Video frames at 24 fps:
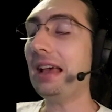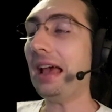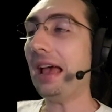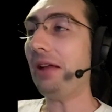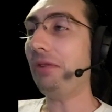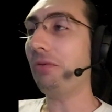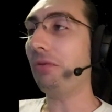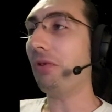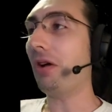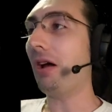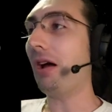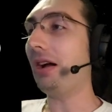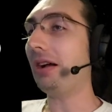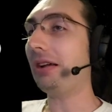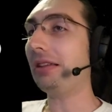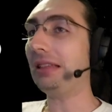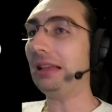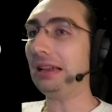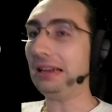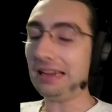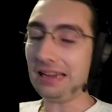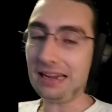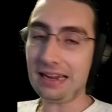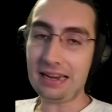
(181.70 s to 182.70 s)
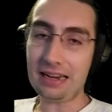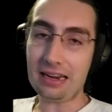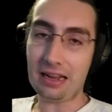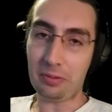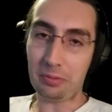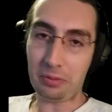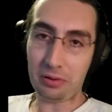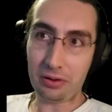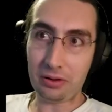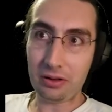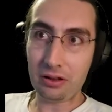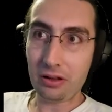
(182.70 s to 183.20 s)
and rock that heat
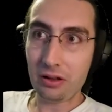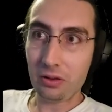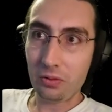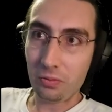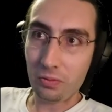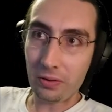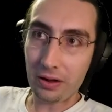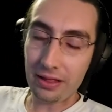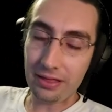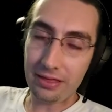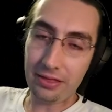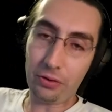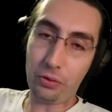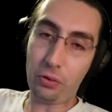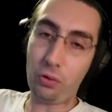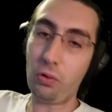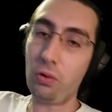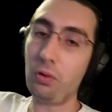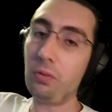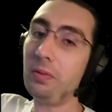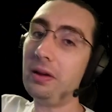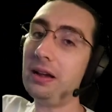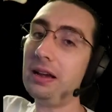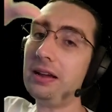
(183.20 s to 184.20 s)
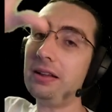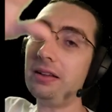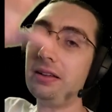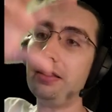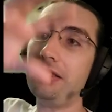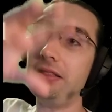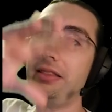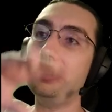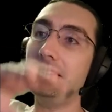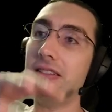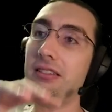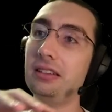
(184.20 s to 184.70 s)
up when they're orbiting
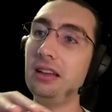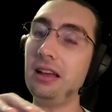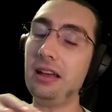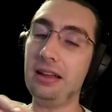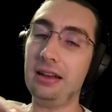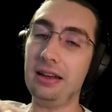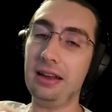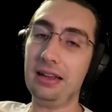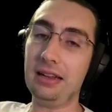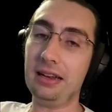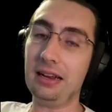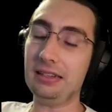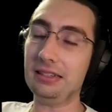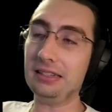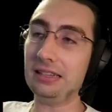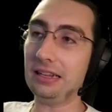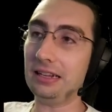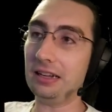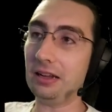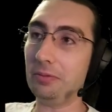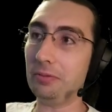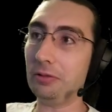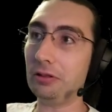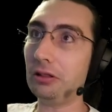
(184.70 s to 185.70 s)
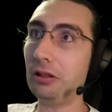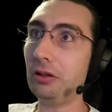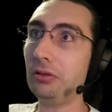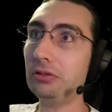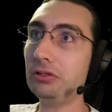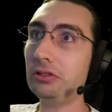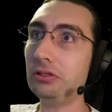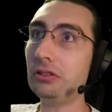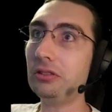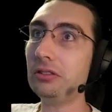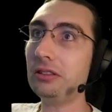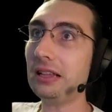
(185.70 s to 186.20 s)
the sun. And as they come
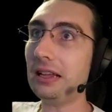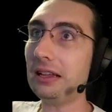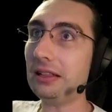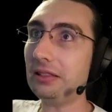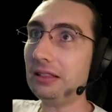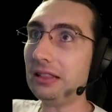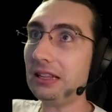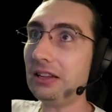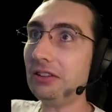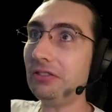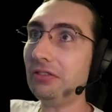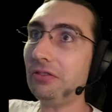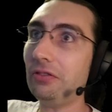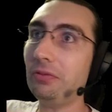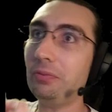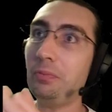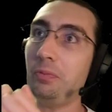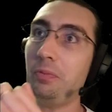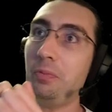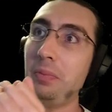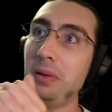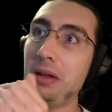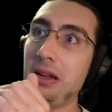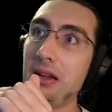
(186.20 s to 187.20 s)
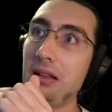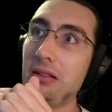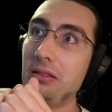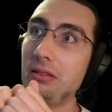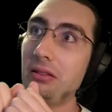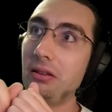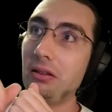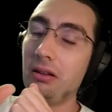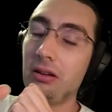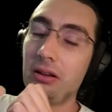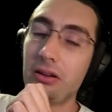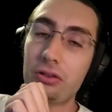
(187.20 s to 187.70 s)
closer, they leave big,
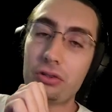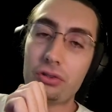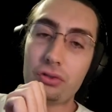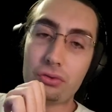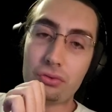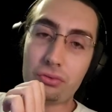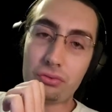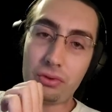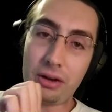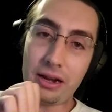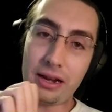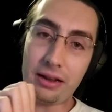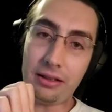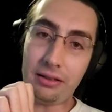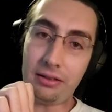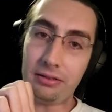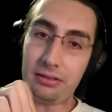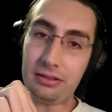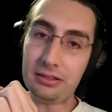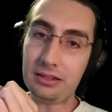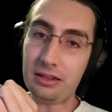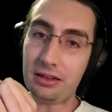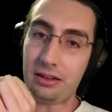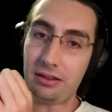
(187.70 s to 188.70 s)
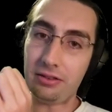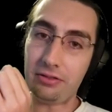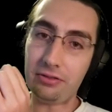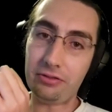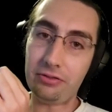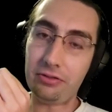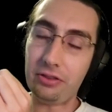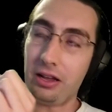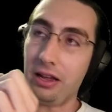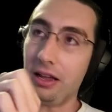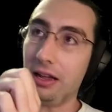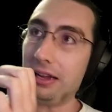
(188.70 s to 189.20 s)
long trails of
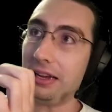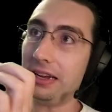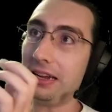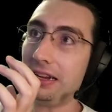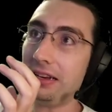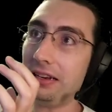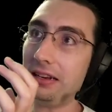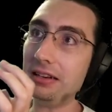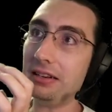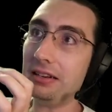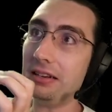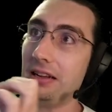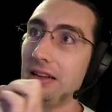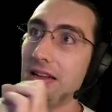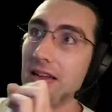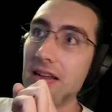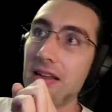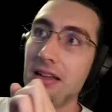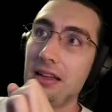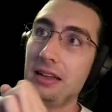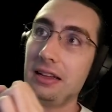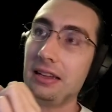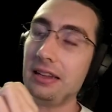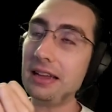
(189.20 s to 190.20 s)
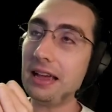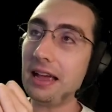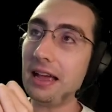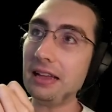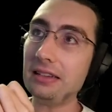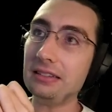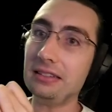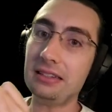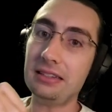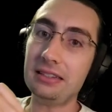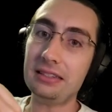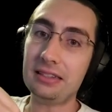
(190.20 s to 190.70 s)
heated
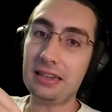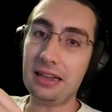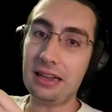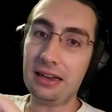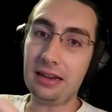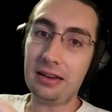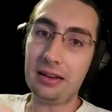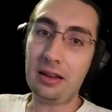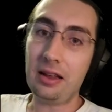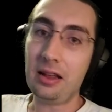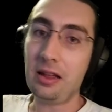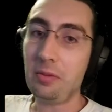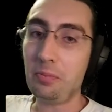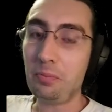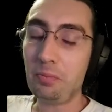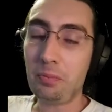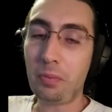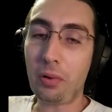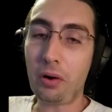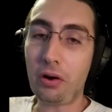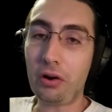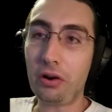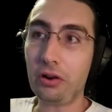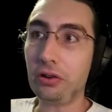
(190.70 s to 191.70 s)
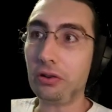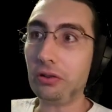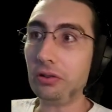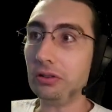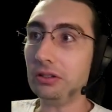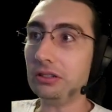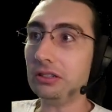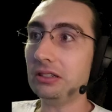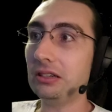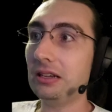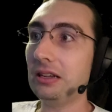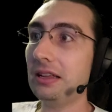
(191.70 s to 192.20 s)
gases and
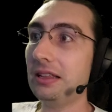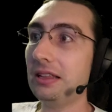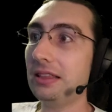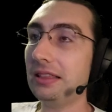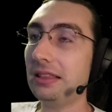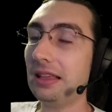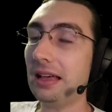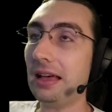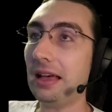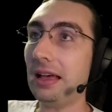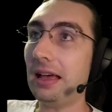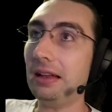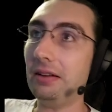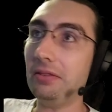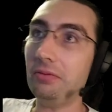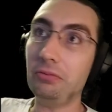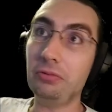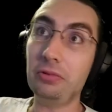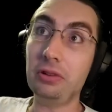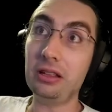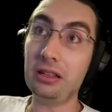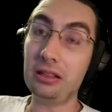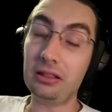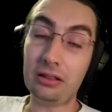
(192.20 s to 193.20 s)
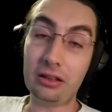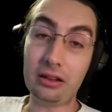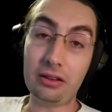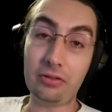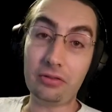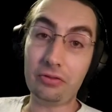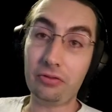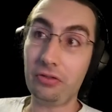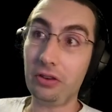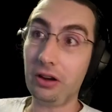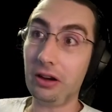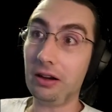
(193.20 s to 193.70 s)
particles that really look
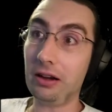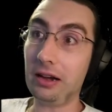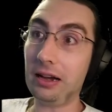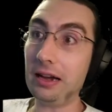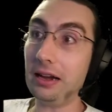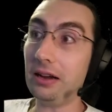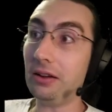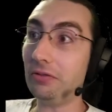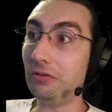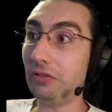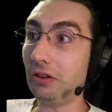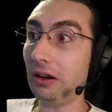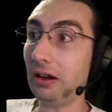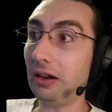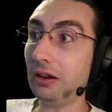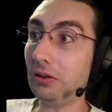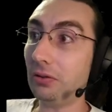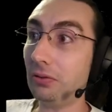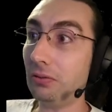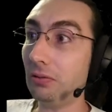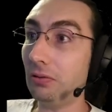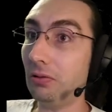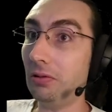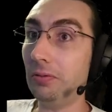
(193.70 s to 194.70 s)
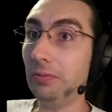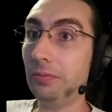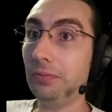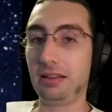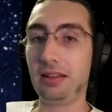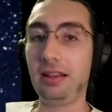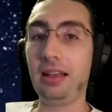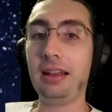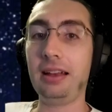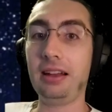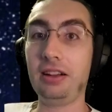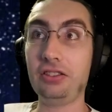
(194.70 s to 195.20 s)
very, very cool.
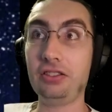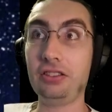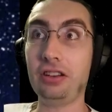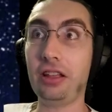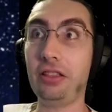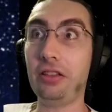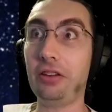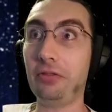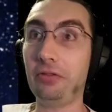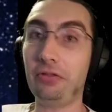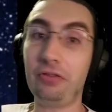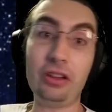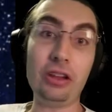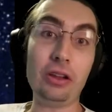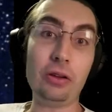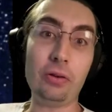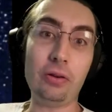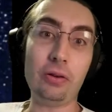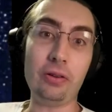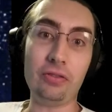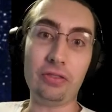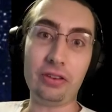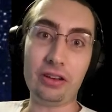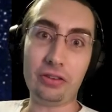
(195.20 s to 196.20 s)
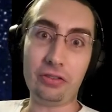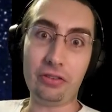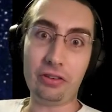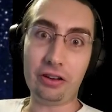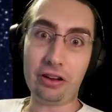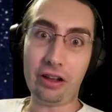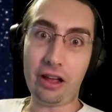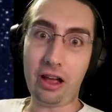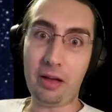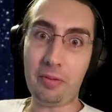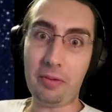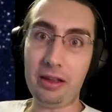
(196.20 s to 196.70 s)
And here's another view of a different
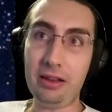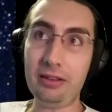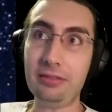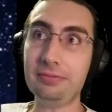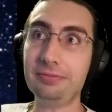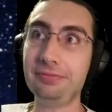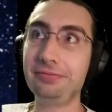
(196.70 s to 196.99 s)
comet.